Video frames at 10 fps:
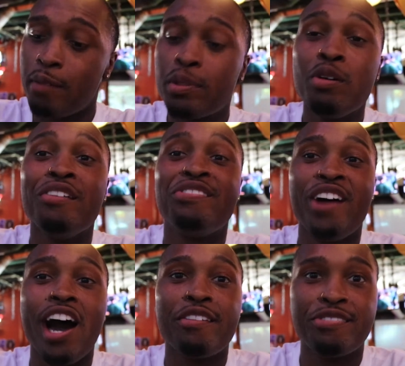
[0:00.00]
I'm doing
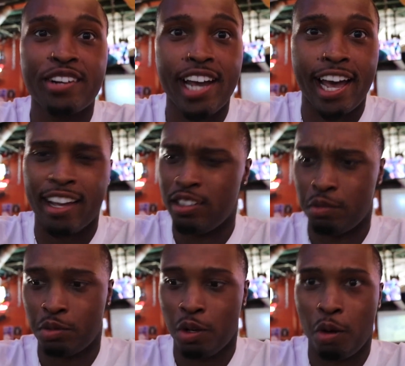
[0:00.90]
5 for that.
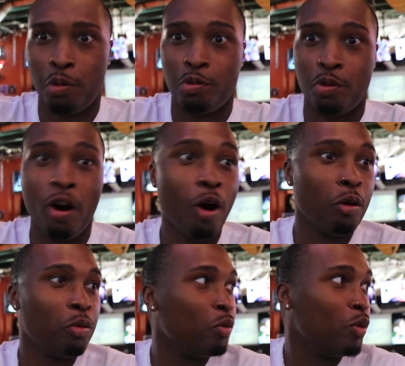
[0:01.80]

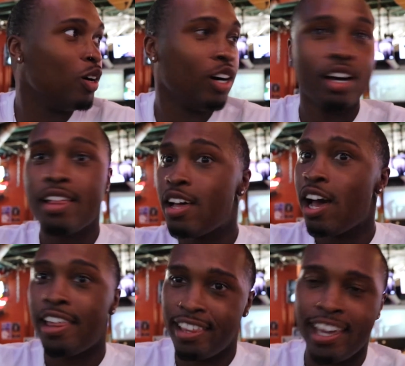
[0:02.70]
Whoa.
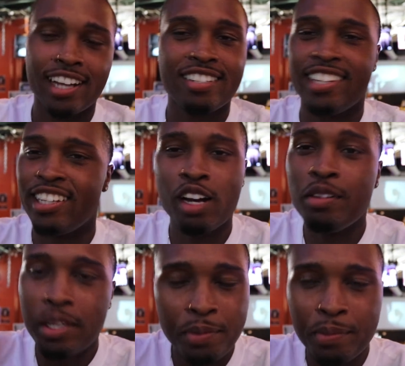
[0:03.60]
Yeah, see,
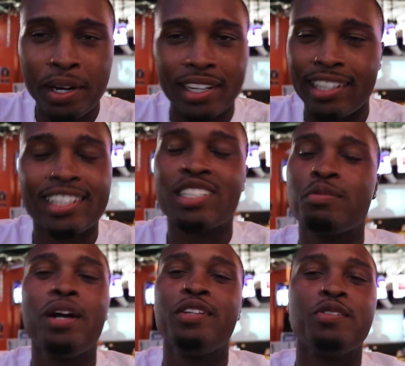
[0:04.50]
don't give me money. This
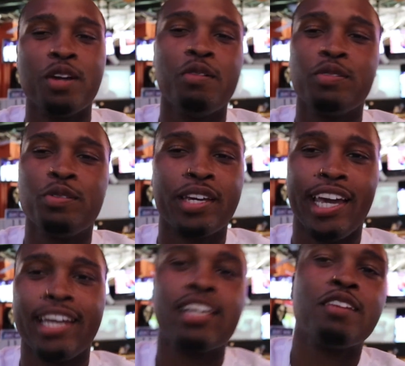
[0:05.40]
is why you
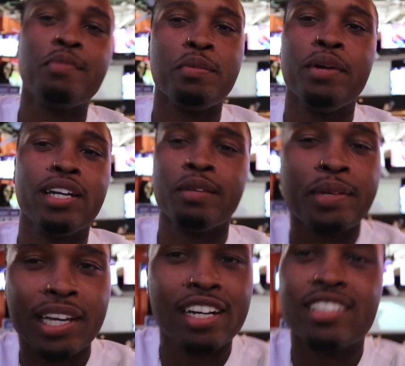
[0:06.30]
can't give me money,
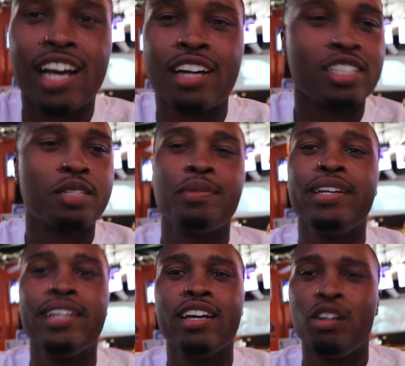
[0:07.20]
because I'll
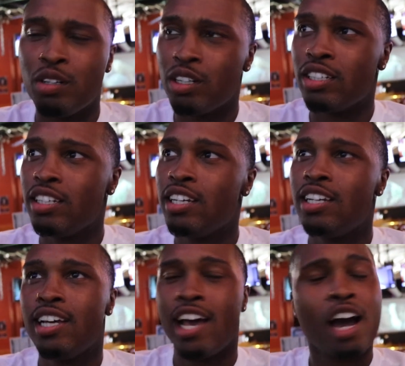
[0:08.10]
spend it on,
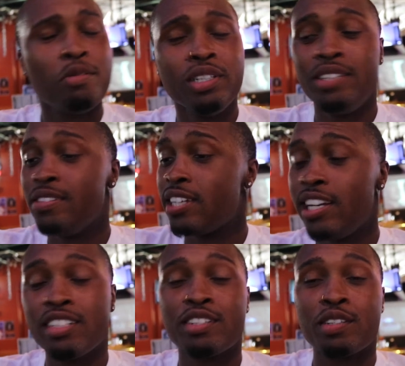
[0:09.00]
I wouldn't even say
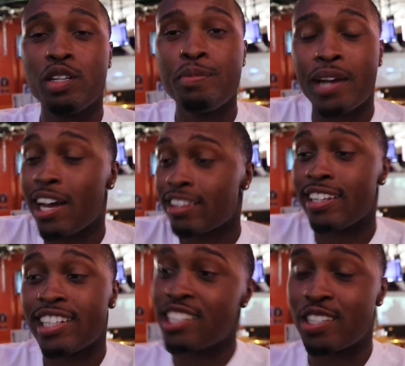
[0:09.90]
this is stupid. I
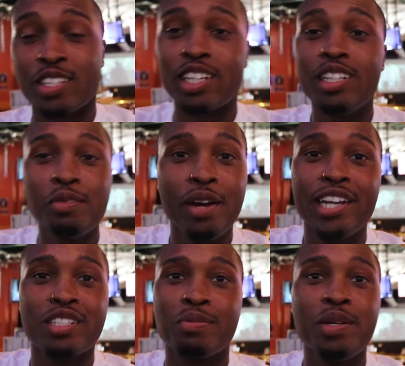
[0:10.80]
think this is a good way
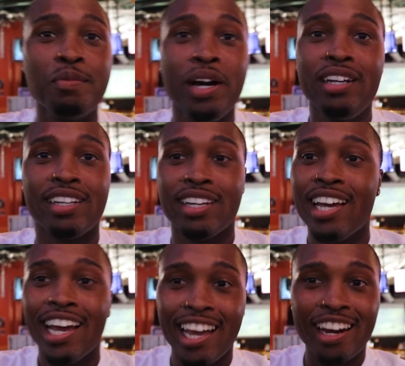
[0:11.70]
to spend money.
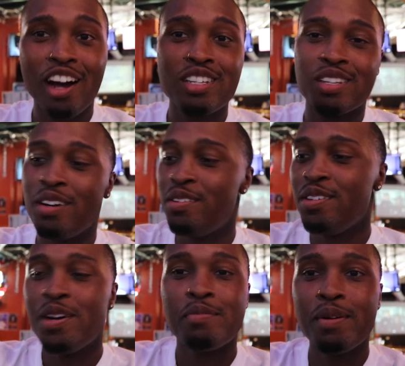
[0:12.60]
And also,
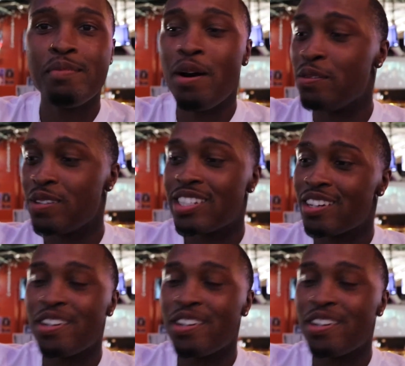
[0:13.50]
promote. So